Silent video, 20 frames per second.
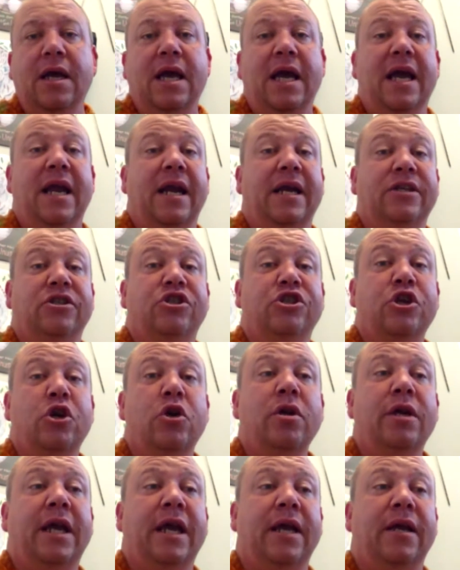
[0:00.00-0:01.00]
And I
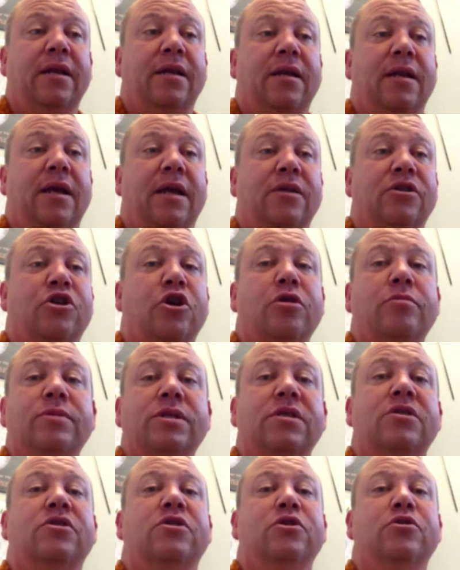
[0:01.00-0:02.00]
sure get, in terms
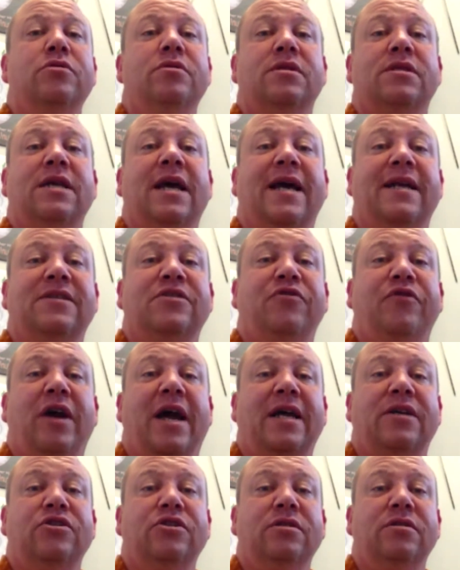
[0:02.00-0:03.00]
of student
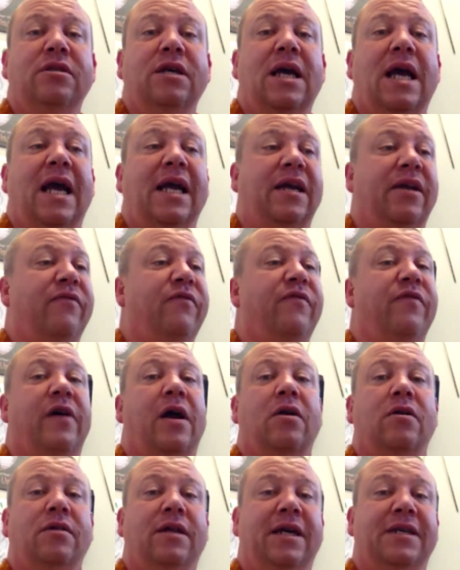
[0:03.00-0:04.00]
satisfaction, I get
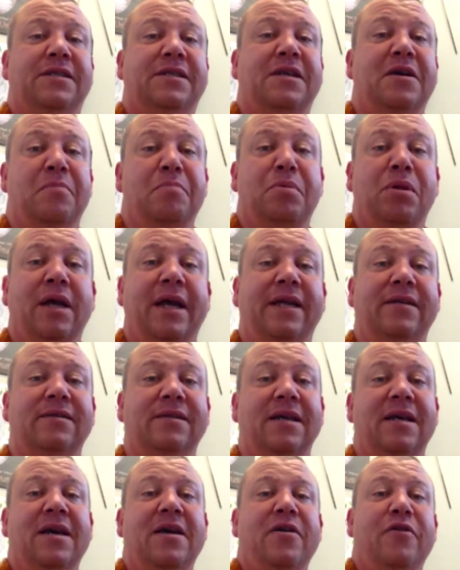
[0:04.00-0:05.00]
far less complaints
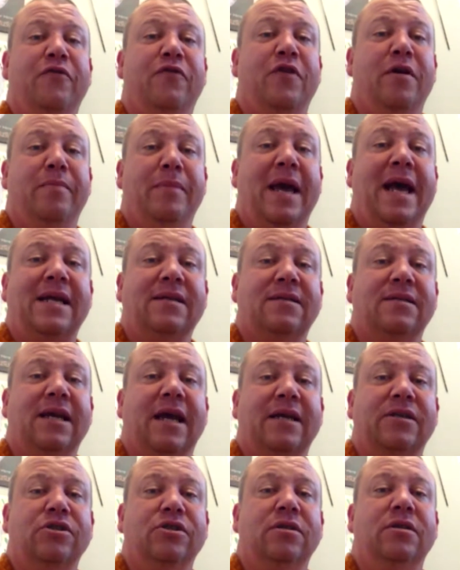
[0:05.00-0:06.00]
from that
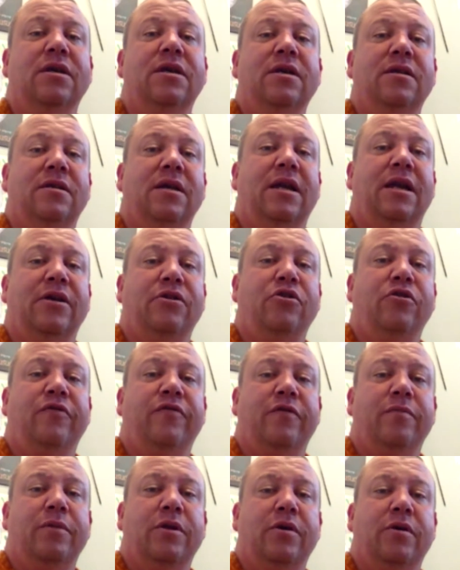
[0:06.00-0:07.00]
section than I do
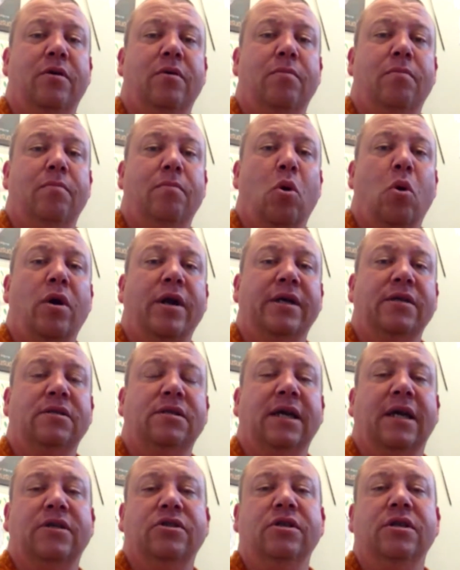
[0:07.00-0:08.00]
from the morning
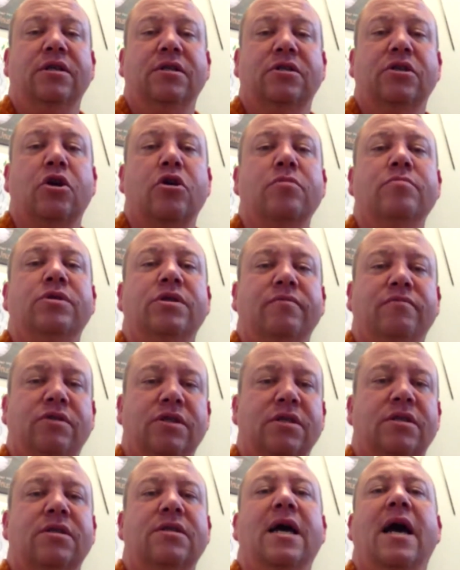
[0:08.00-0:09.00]
section in terms of
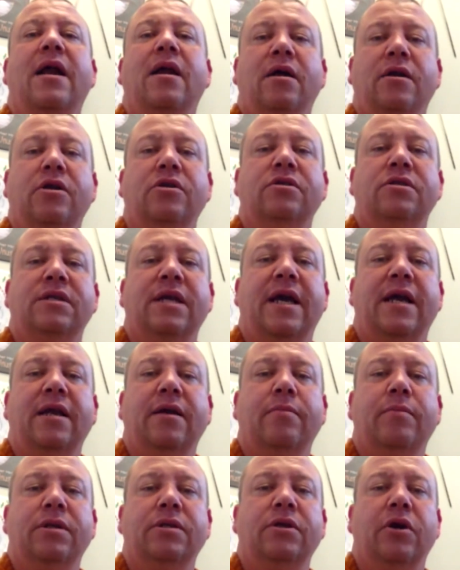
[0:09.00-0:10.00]
just not
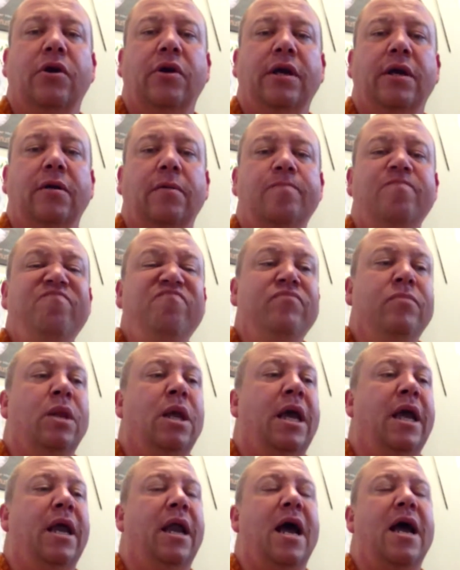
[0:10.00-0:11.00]
understanding material.
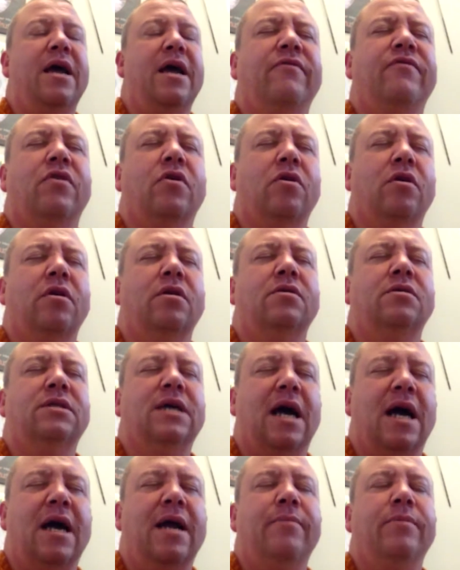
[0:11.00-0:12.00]
And I heard
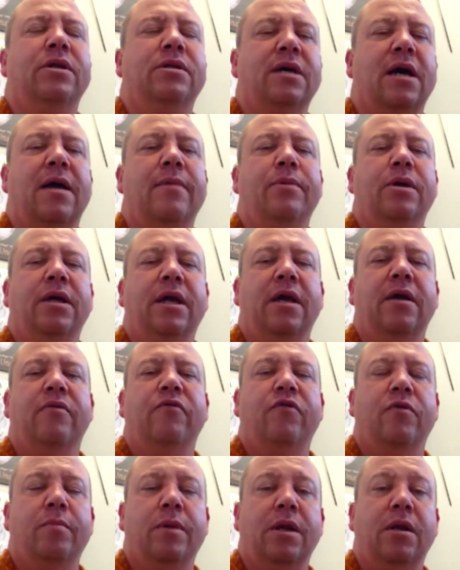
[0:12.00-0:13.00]
time and time again
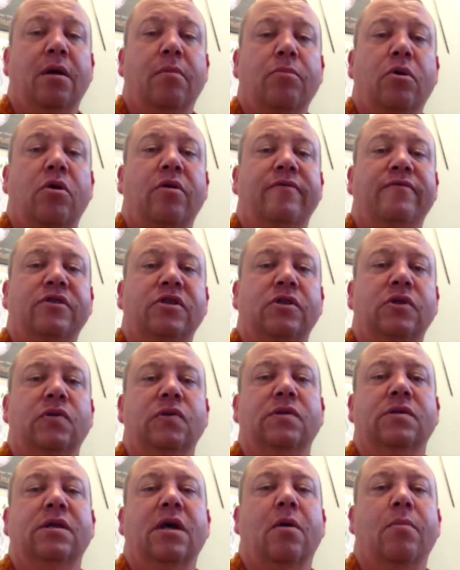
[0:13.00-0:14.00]
from a number of
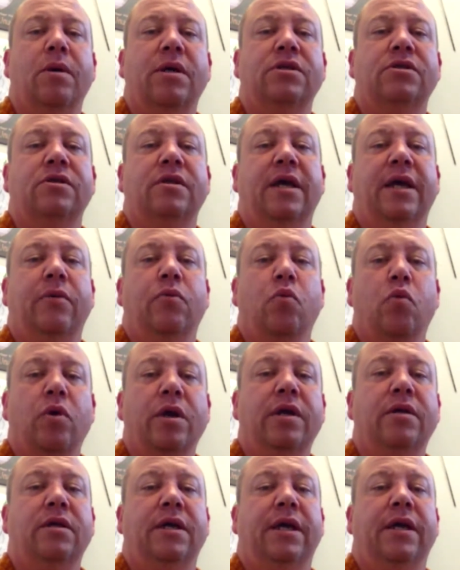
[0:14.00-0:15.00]
students how much they
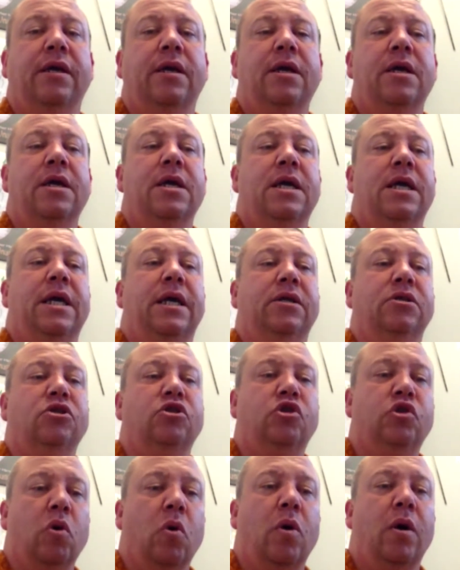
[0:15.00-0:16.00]
really
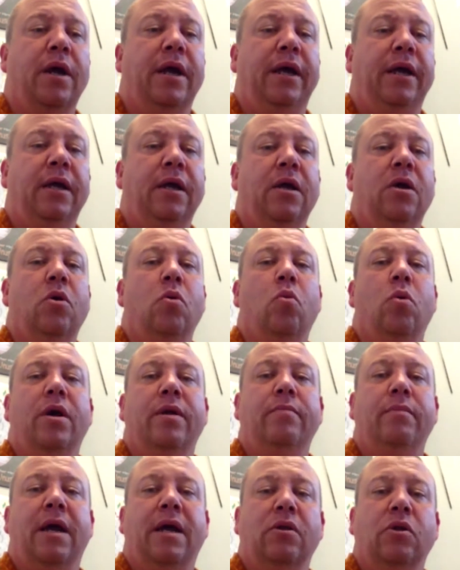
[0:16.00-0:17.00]
enjoy
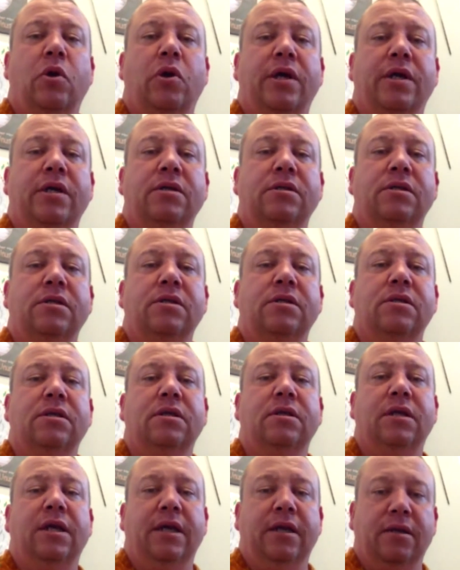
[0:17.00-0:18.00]
what my learning
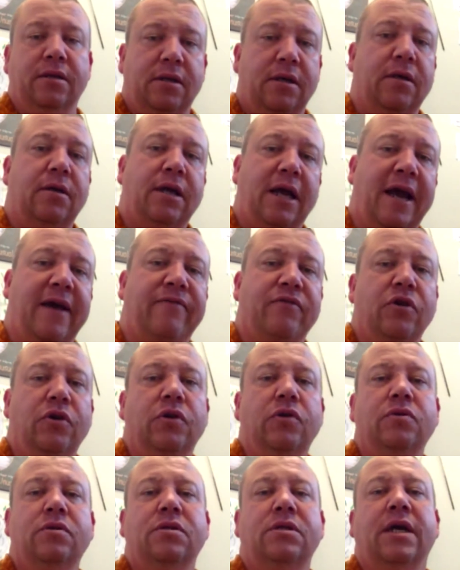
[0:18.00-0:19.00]
assistant in the
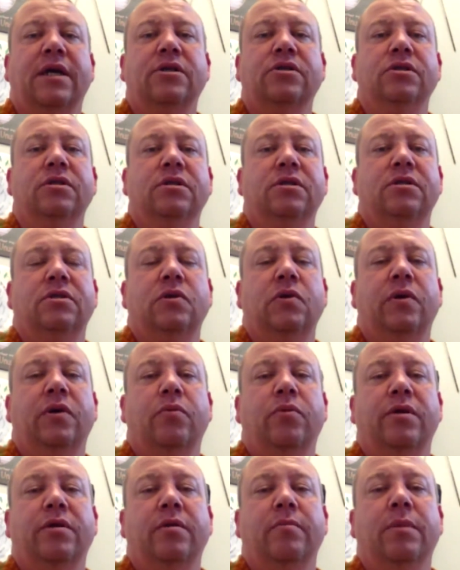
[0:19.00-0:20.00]
afternoon section is
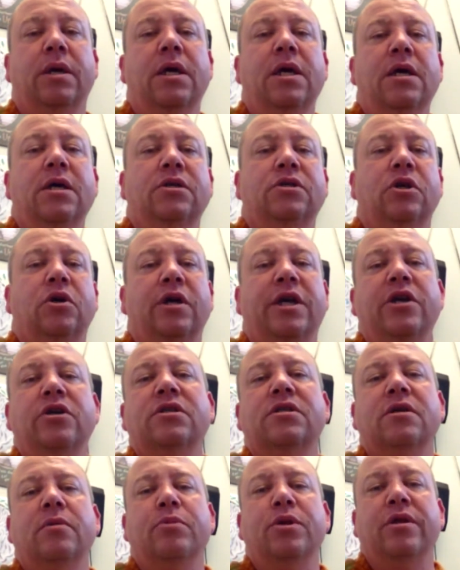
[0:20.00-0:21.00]
doing with them. So
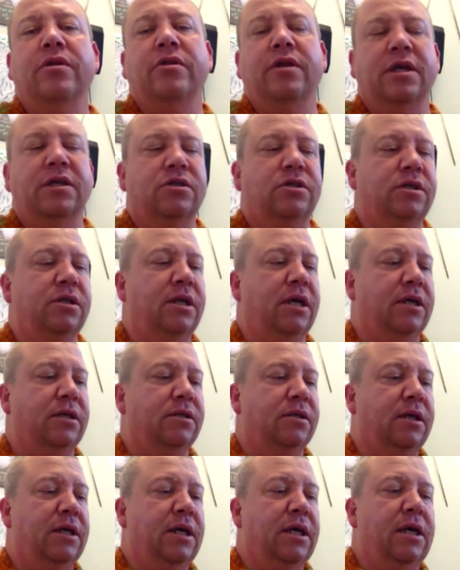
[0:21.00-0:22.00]
here's some of the things she does.